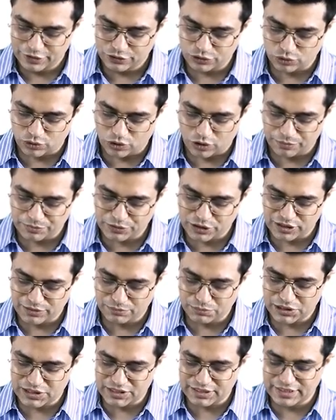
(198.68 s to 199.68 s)
So option
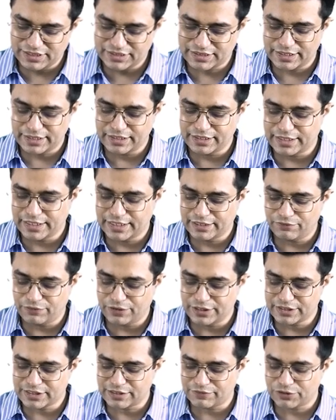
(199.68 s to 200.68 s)
number C saying K F
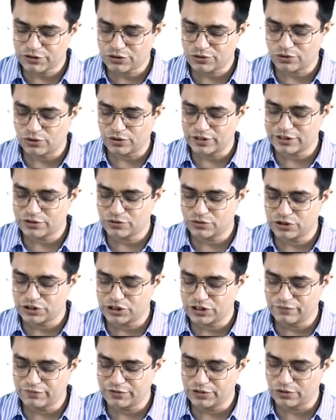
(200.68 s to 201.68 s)
rings have a strong
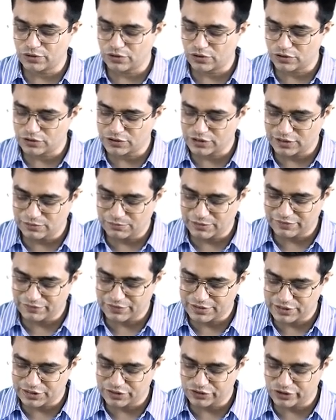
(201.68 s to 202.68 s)
association with neurological
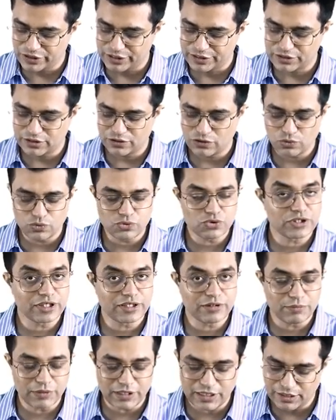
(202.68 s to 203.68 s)
manifestation is a true
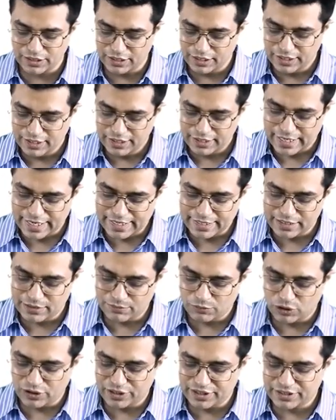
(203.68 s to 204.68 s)
statement, and
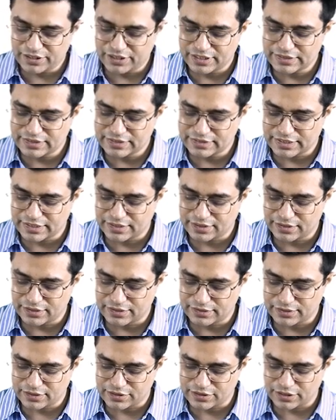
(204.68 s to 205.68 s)
hemolytic crisis can
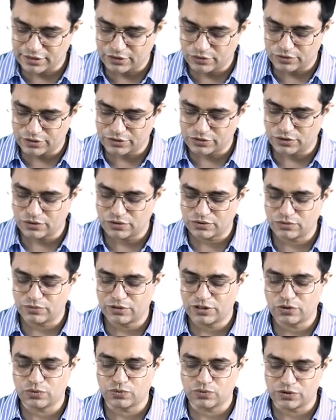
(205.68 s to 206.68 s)
occur in the childhood is
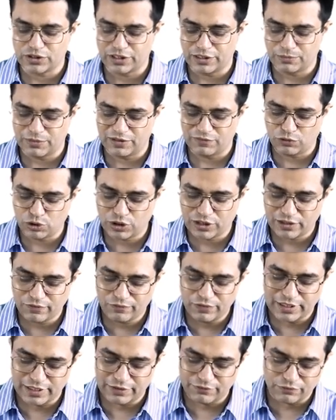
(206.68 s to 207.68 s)
also a true statement. What are
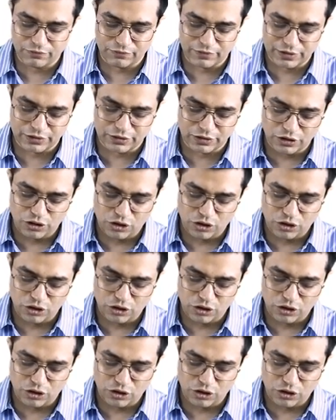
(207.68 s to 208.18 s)
we left with?